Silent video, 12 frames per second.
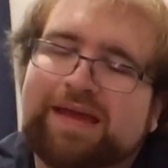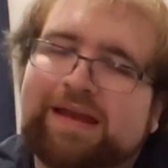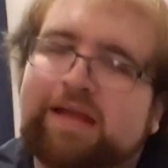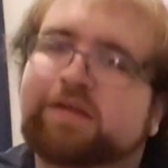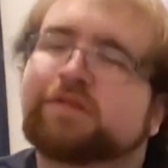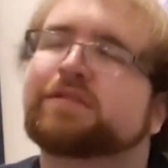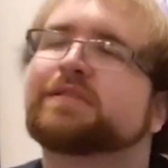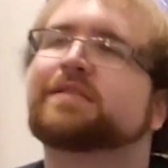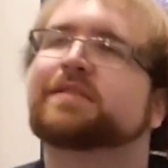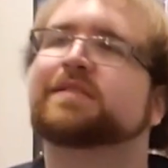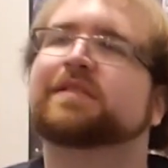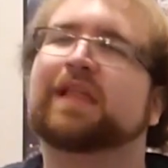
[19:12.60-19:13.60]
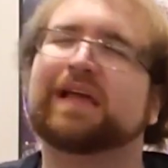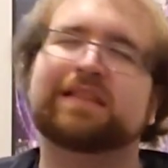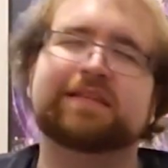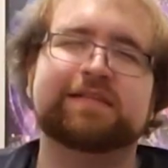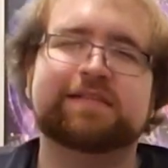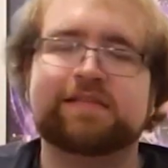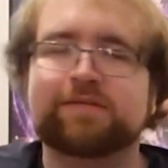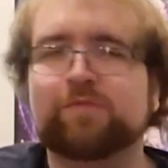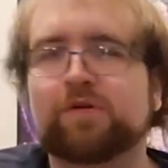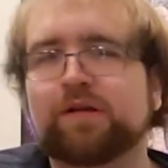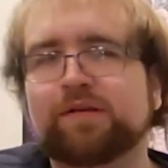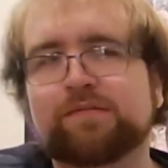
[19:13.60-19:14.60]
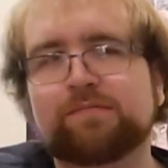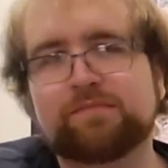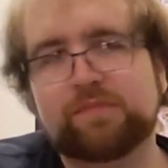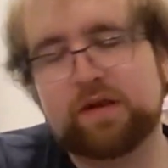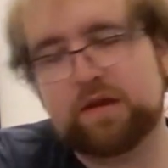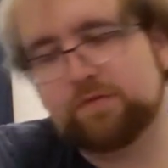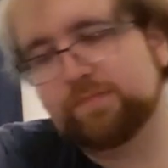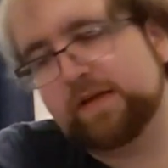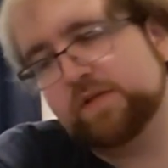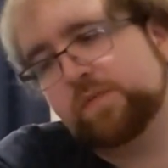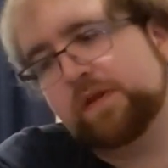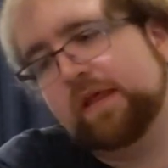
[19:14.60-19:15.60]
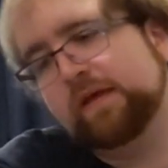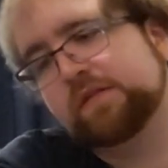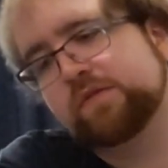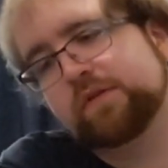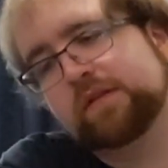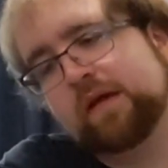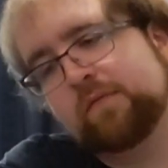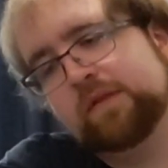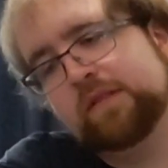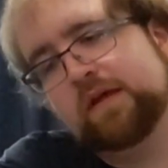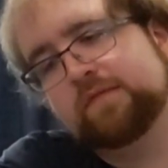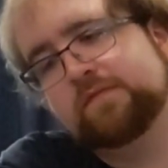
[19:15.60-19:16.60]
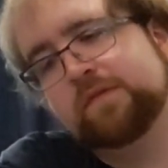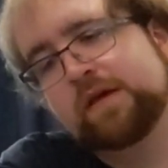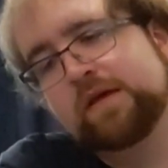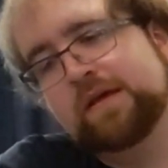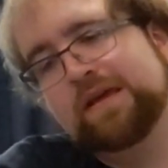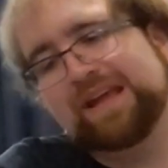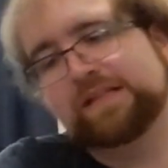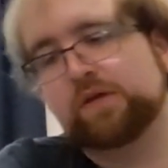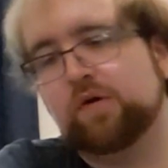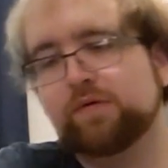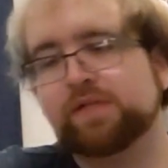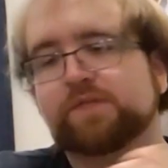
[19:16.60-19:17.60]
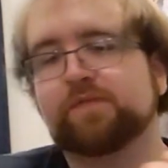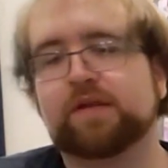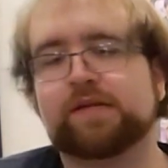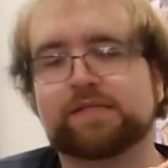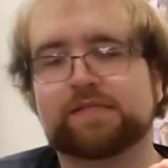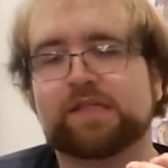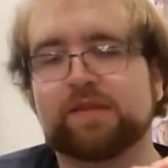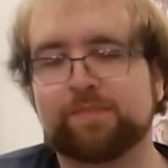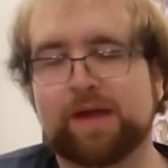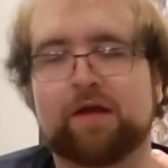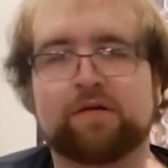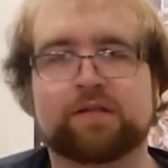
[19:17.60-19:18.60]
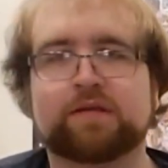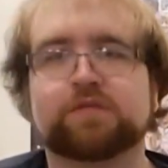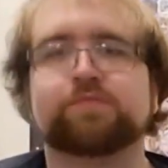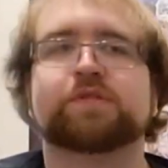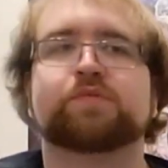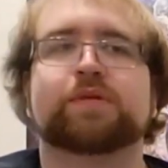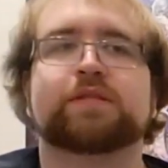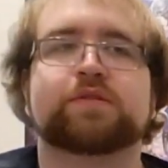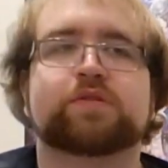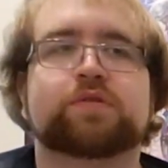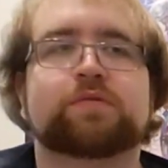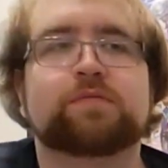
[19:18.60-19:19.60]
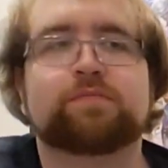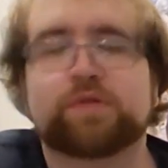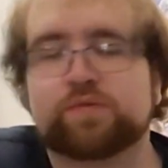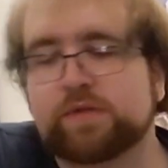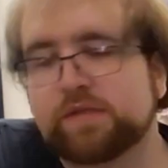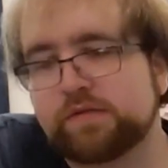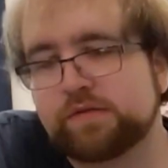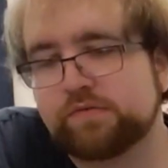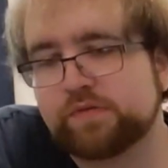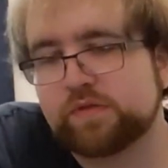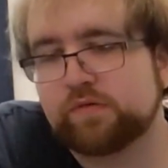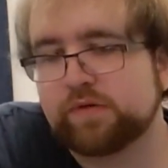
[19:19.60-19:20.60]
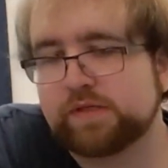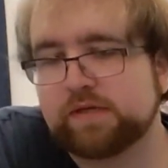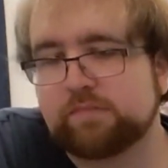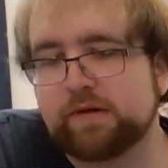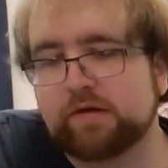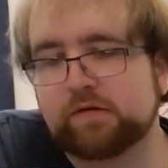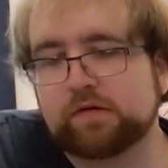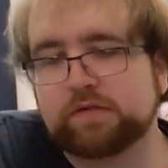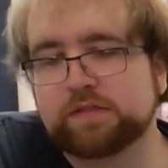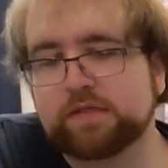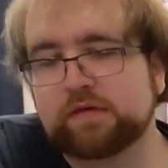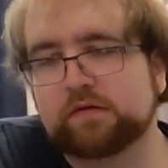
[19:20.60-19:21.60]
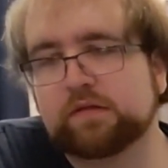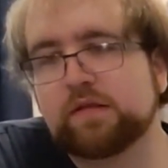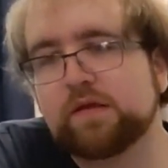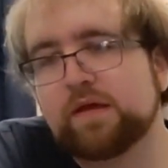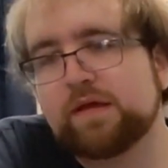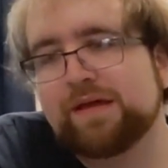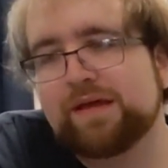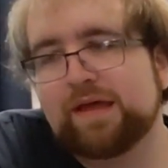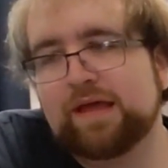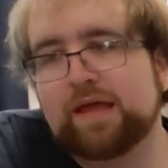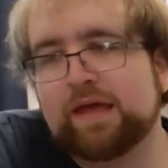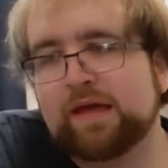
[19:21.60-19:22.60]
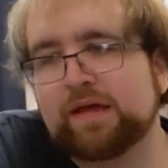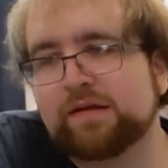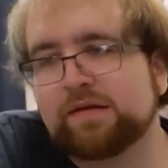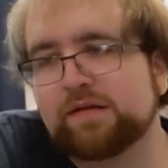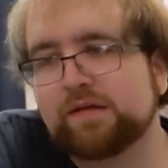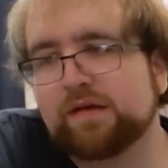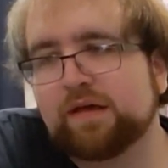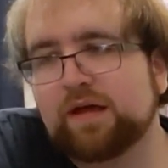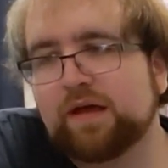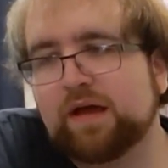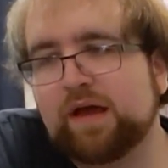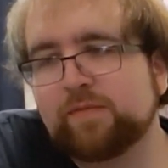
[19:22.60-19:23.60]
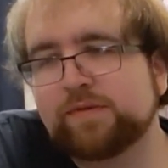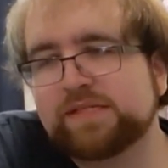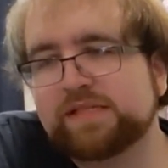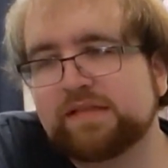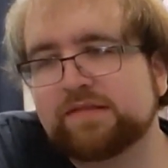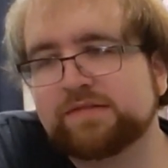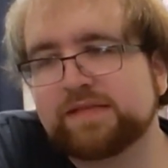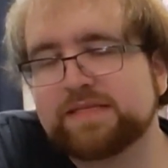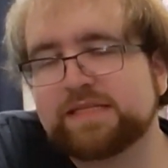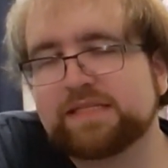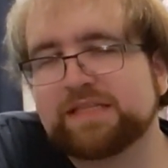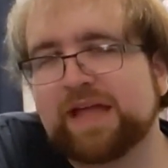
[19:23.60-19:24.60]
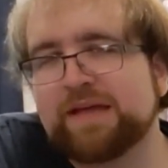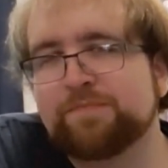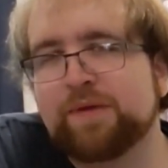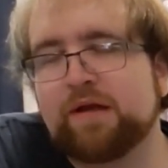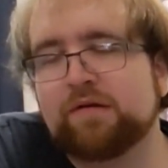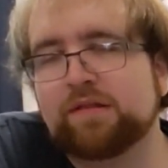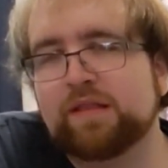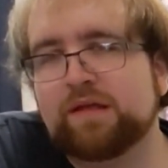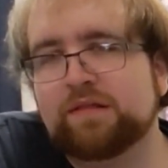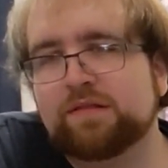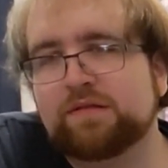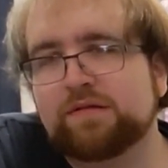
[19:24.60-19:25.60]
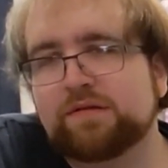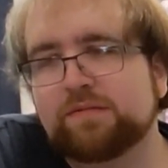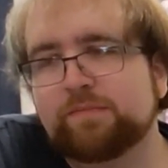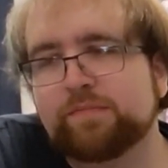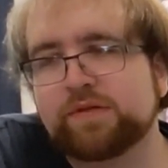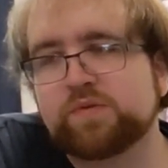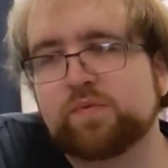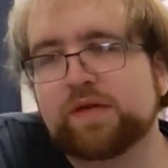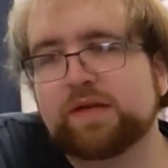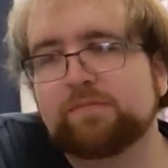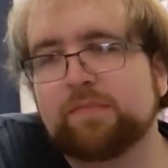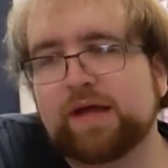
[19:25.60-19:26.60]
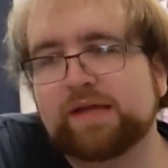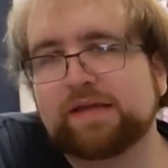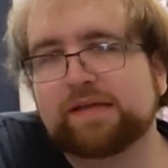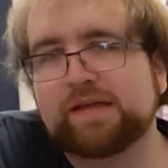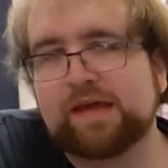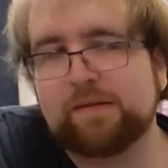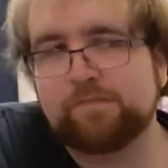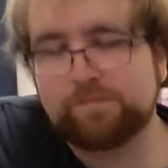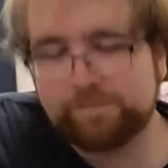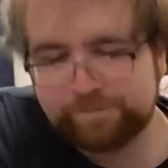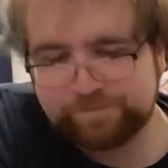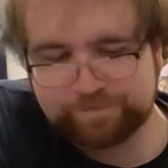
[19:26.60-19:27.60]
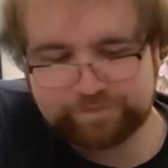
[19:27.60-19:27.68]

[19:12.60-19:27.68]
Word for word: And I could slightly see one, you know, because we like doing that. We love. It's always fun to see the parallels between the between the two stories on Better Call Saul, and I would say there's a slight parallel between Mike and Kim,